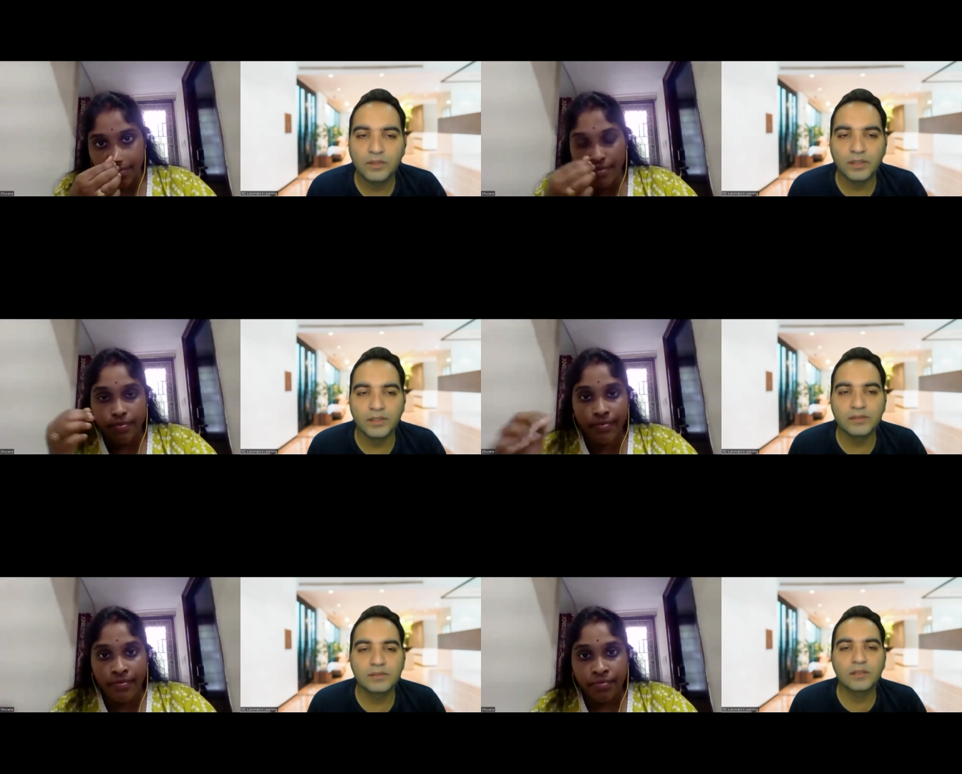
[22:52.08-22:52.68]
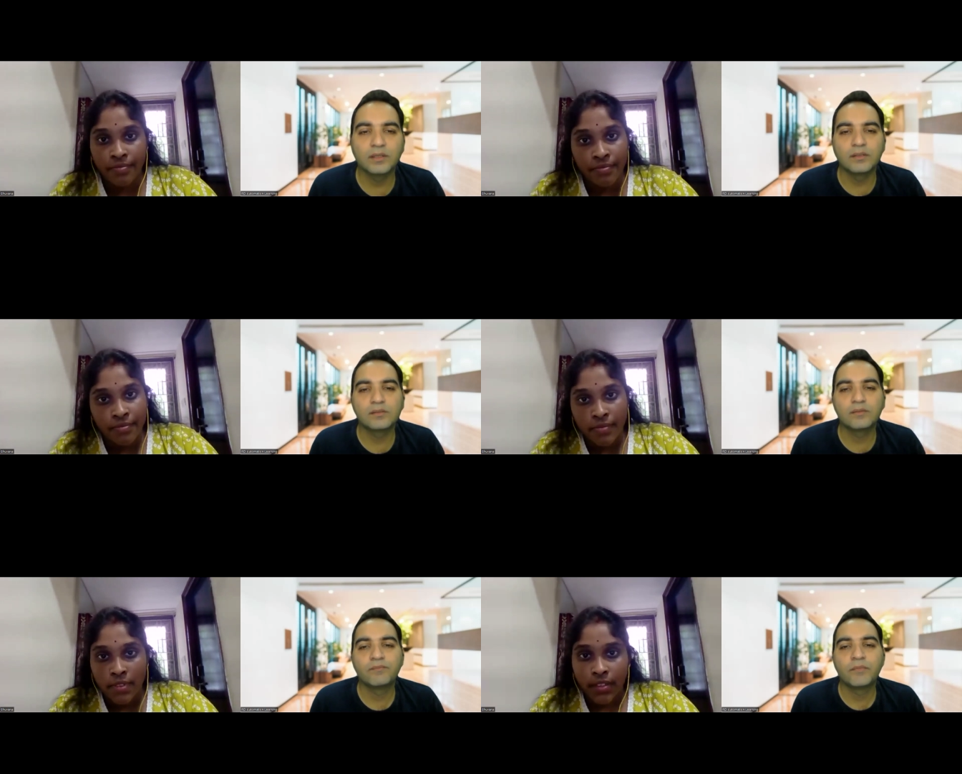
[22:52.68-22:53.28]
Speaker 1: Correct,
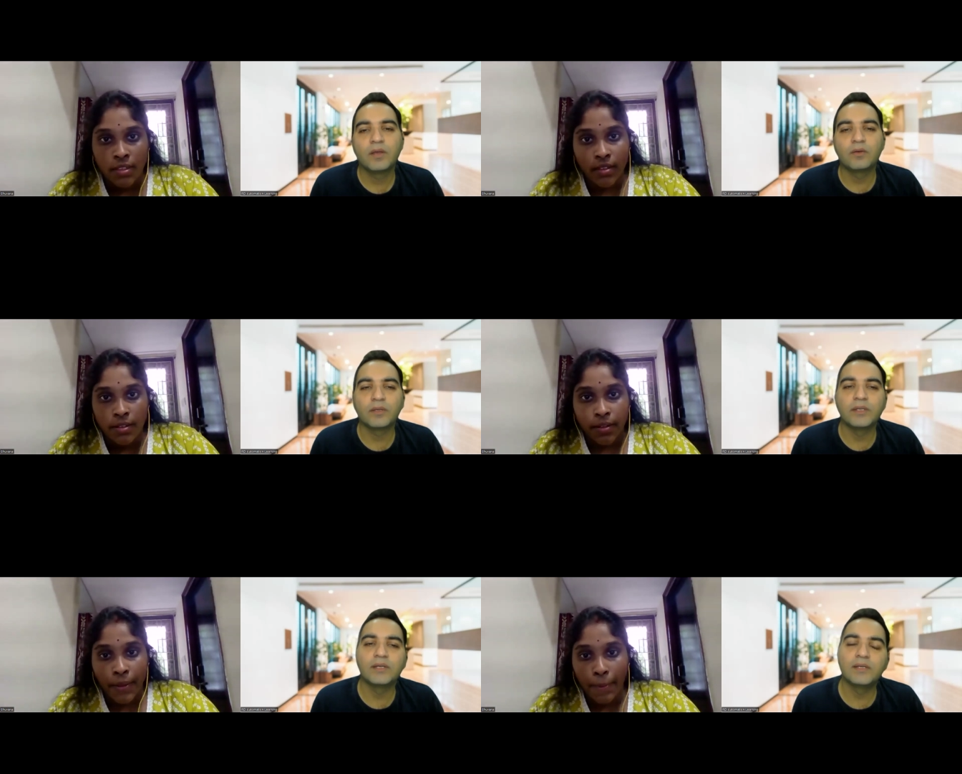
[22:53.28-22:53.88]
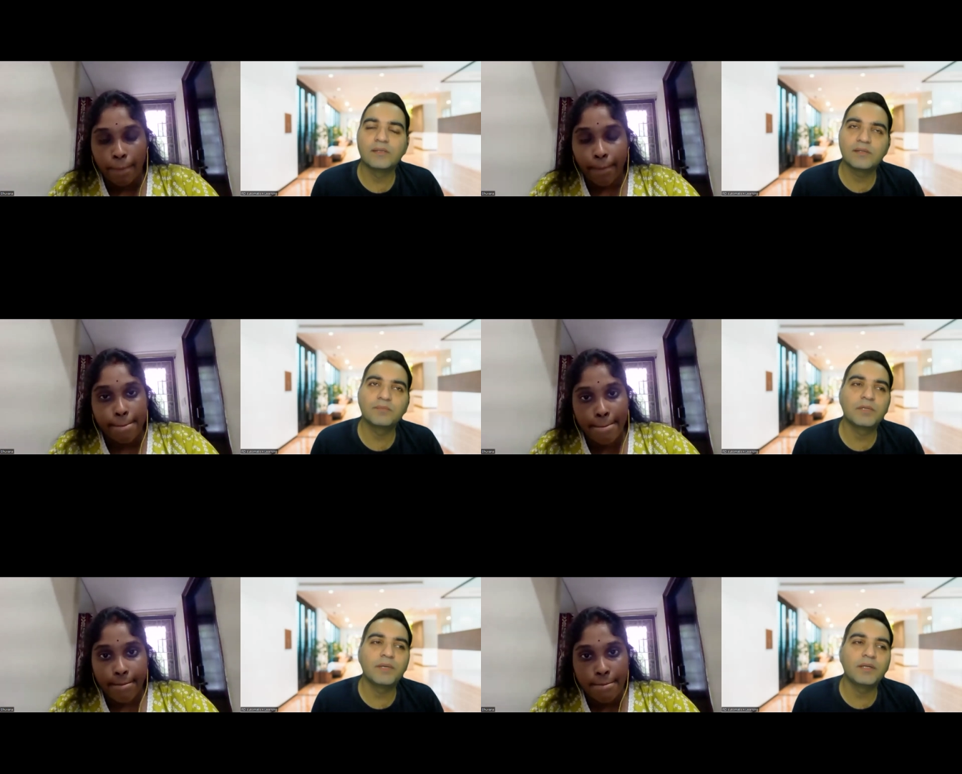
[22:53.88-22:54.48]
correct. Okay, then list
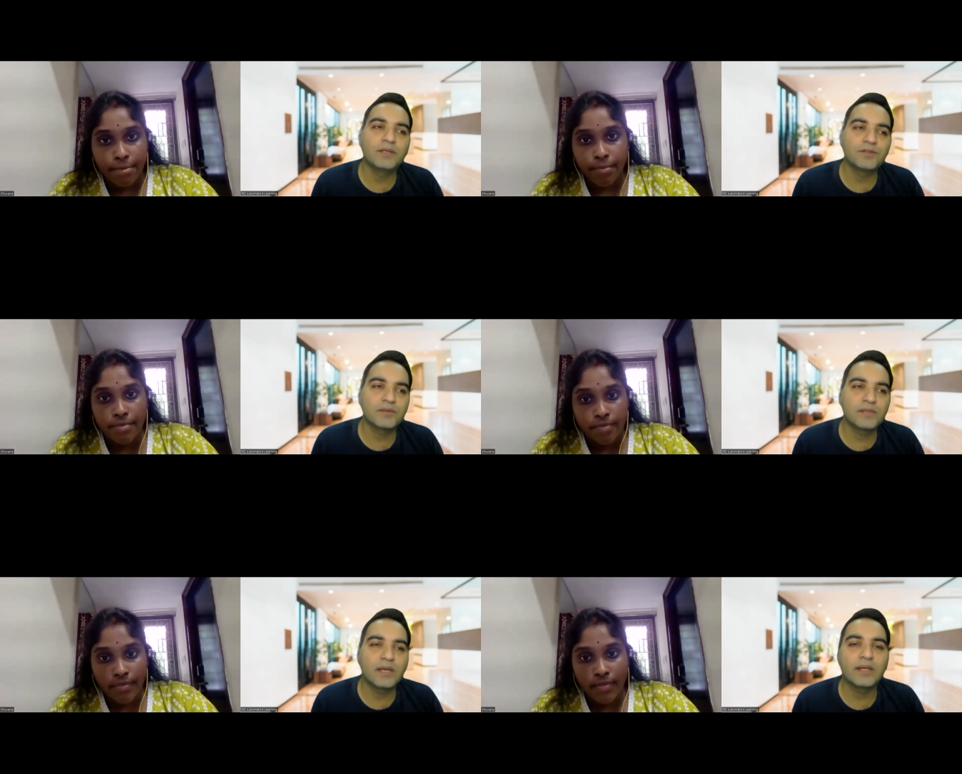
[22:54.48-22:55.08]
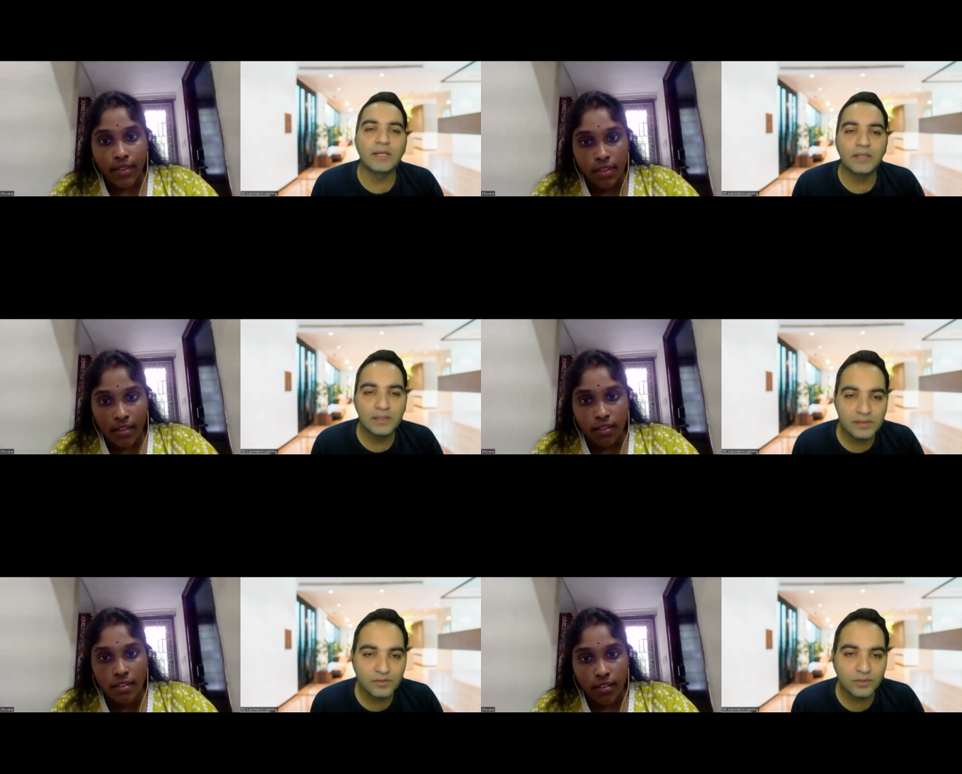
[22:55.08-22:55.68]
implementations are array
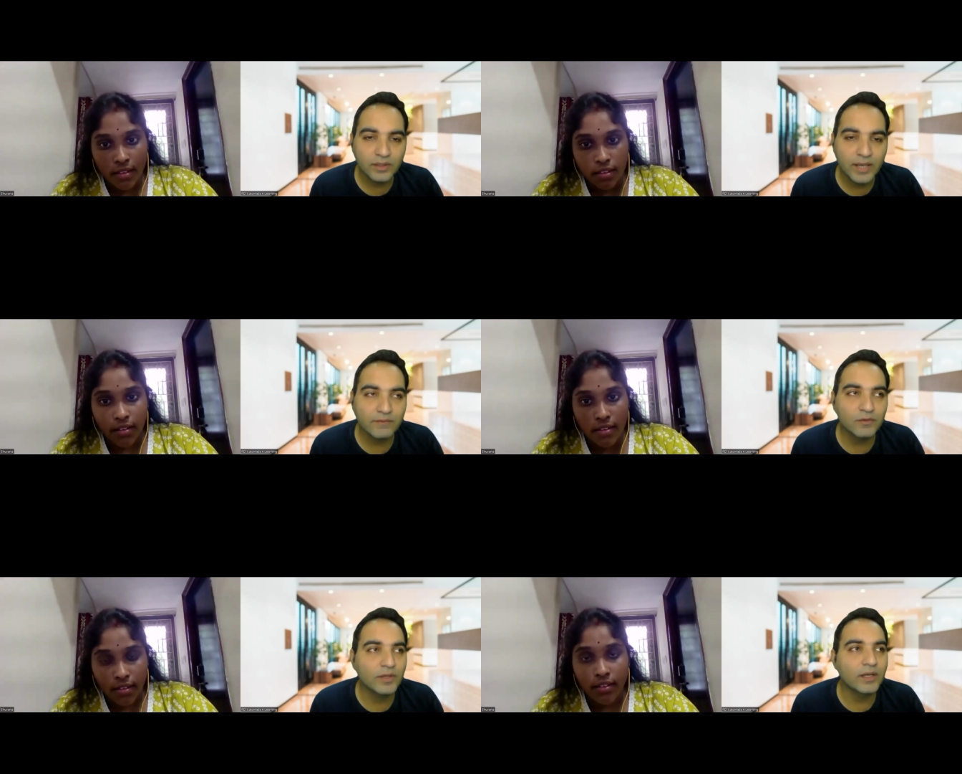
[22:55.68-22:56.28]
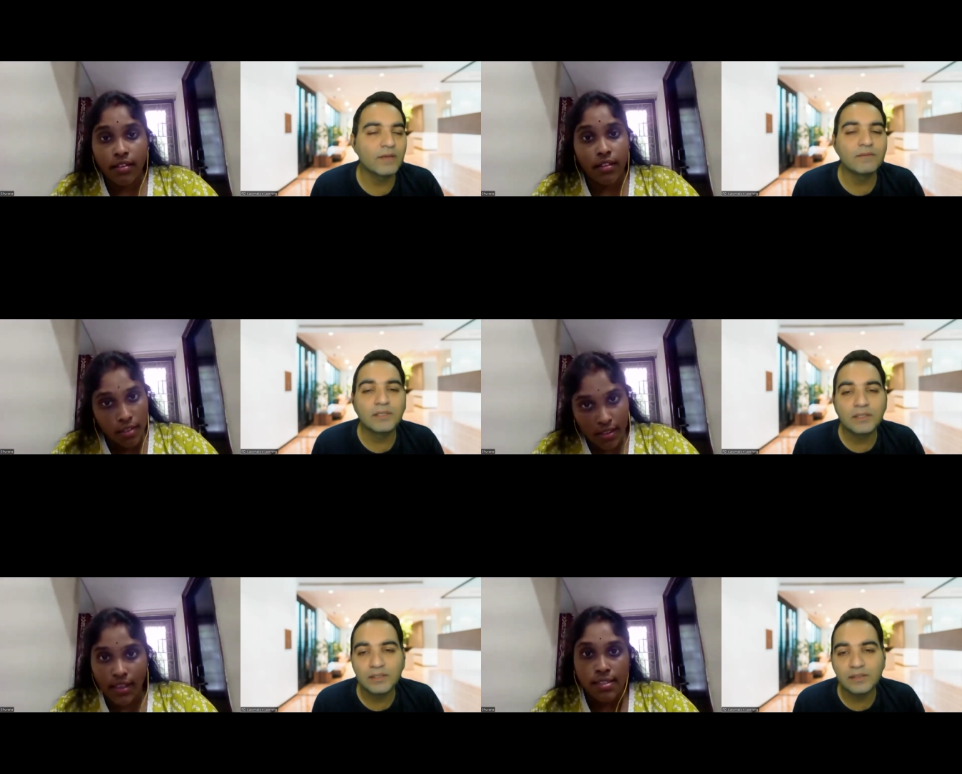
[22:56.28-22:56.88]
list. You can have you can have
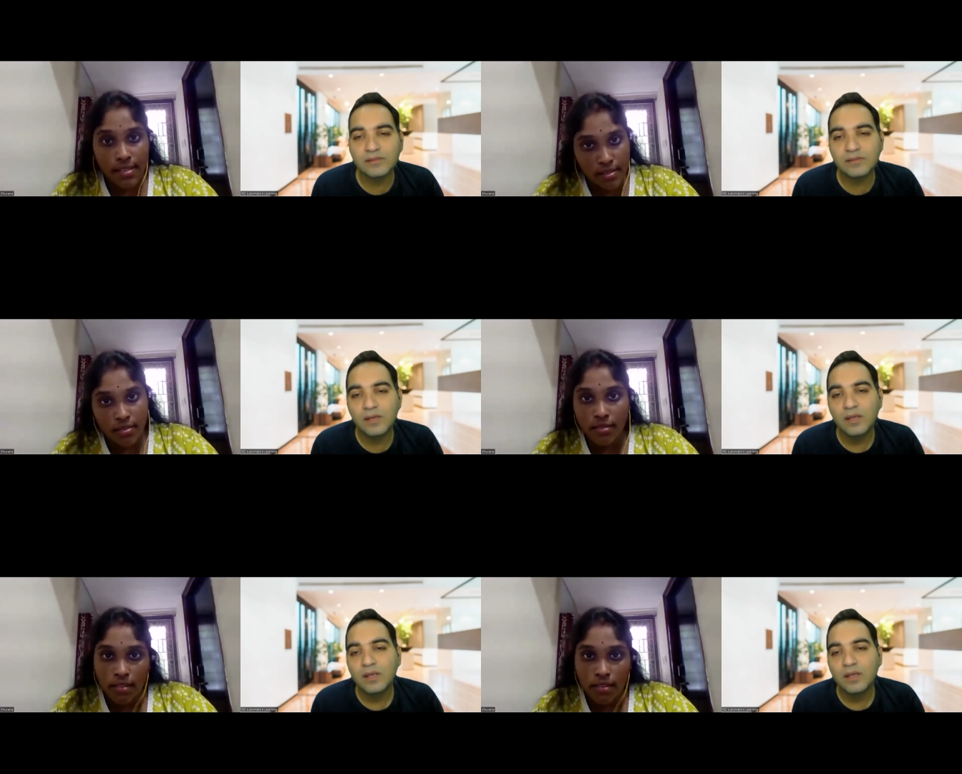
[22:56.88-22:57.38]
linked yes. list.